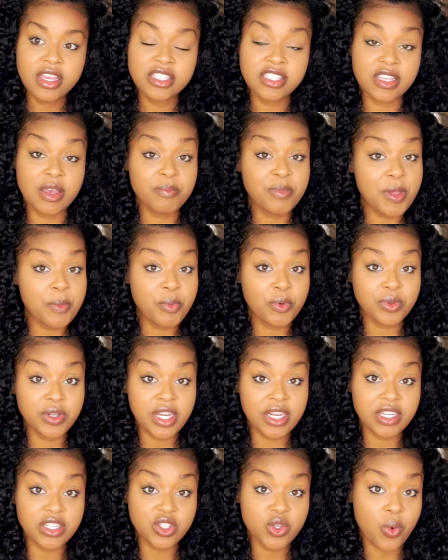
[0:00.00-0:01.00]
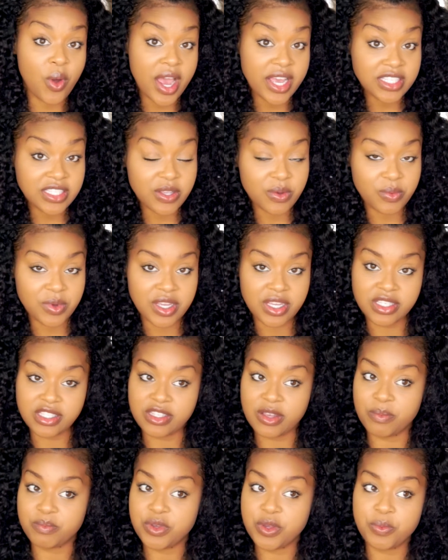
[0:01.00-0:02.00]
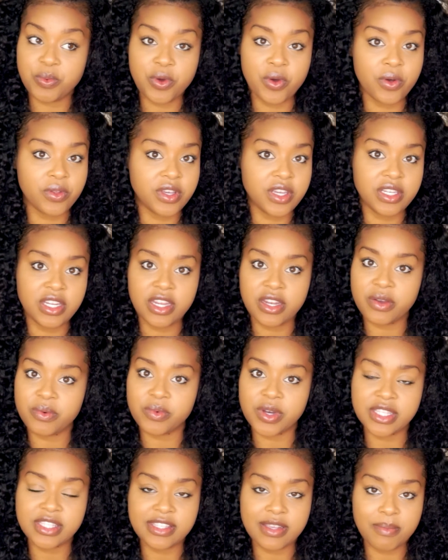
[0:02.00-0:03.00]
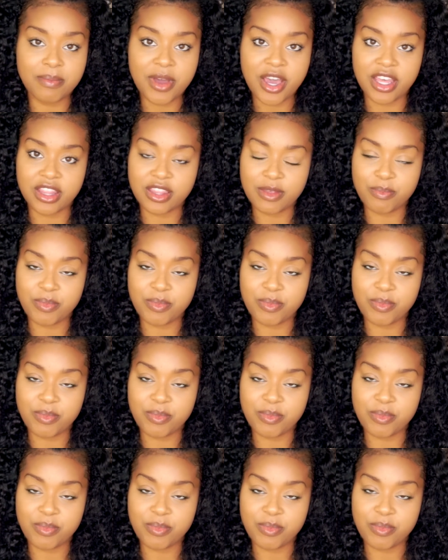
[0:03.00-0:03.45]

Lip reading: Some people need it twice a week. Some people only need it once a month.